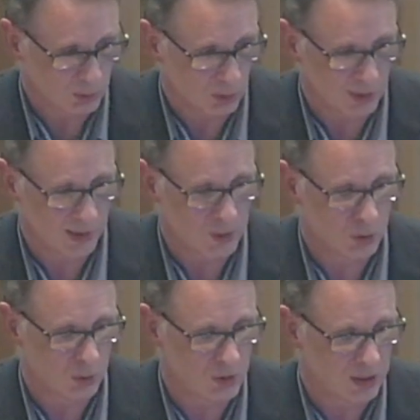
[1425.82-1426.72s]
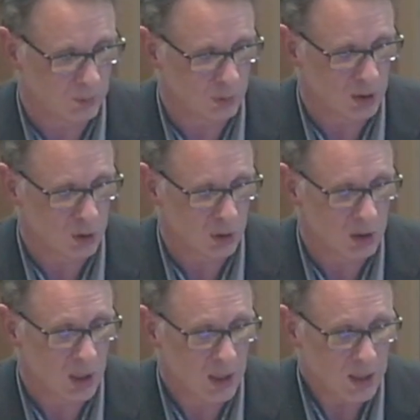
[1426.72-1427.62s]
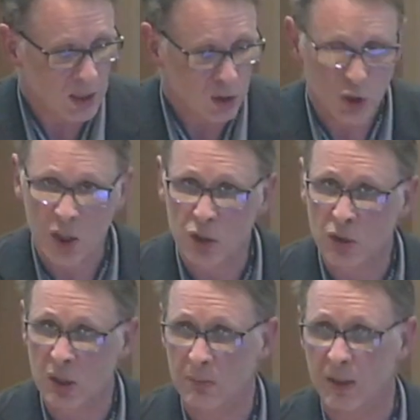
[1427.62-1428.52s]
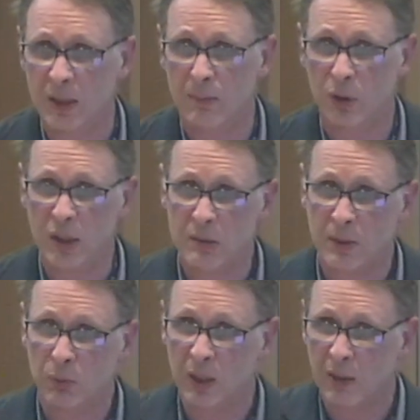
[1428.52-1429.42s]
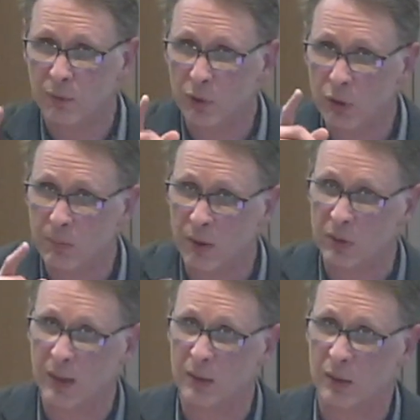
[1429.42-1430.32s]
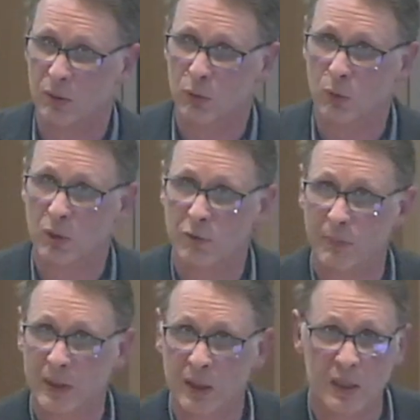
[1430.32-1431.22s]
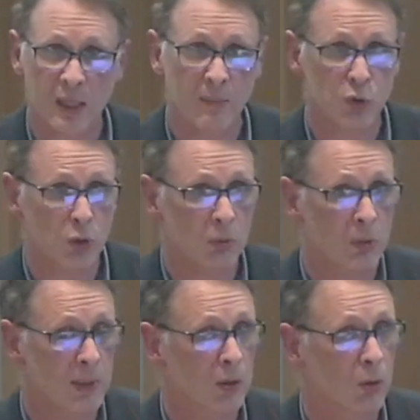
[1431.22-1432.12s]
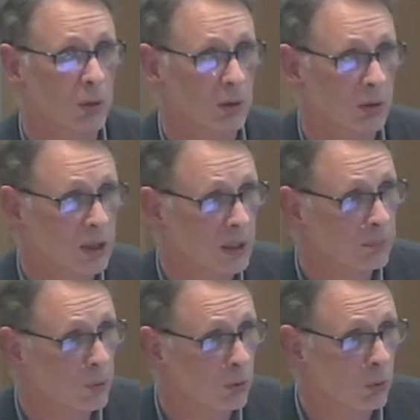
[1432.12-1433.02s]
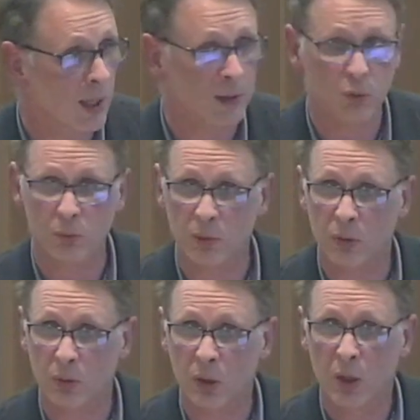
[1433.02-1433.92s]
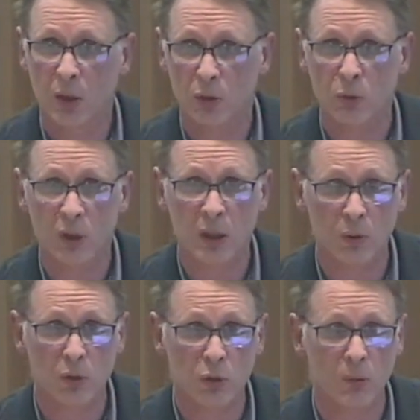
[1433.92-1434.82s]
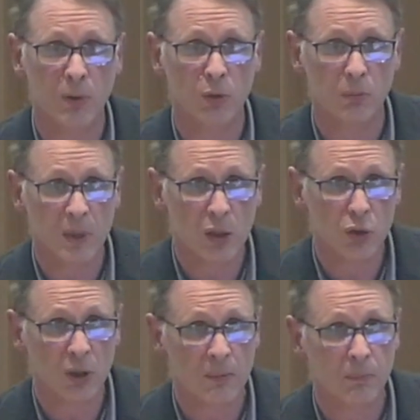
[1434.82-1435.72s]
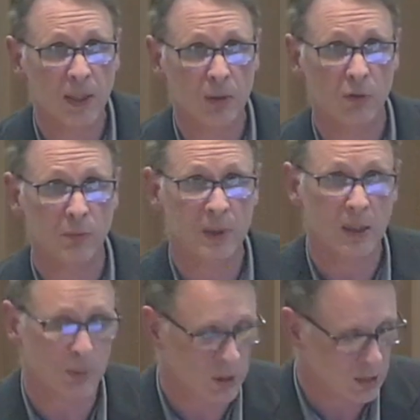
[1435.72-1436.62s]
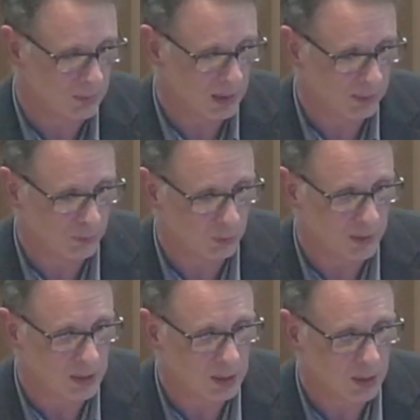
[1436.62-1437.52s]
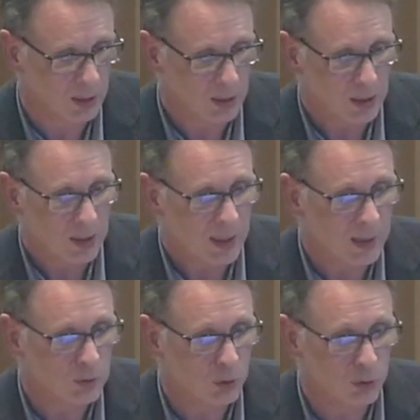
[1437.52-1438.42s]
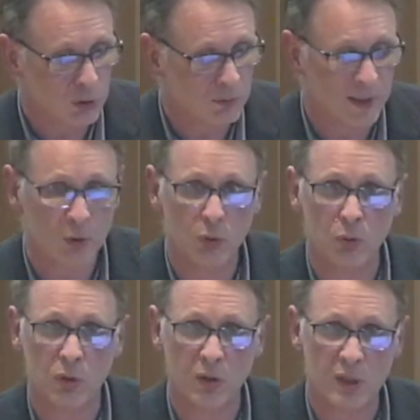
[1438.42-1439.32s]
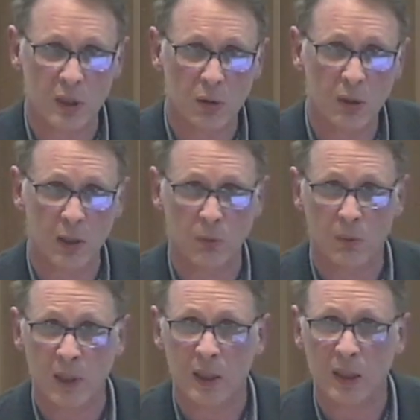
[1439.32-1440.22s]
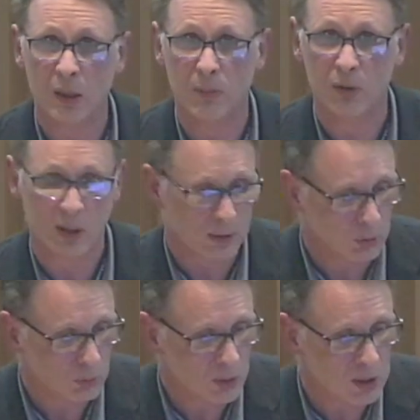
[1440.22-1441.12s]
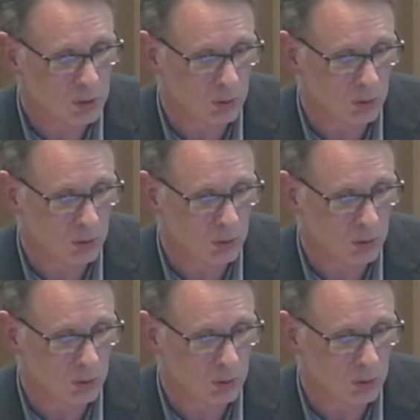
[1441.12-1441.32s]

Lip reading: cancer-causing mutations, changes in metabolism, and we have heard about that in the talk of Patricia. I'm sure we will hear Paul Wang tomorrow talking also about the major impact of metabolism in Li-Fraumeni. And the third factor to consider, and we will hear about that too, is the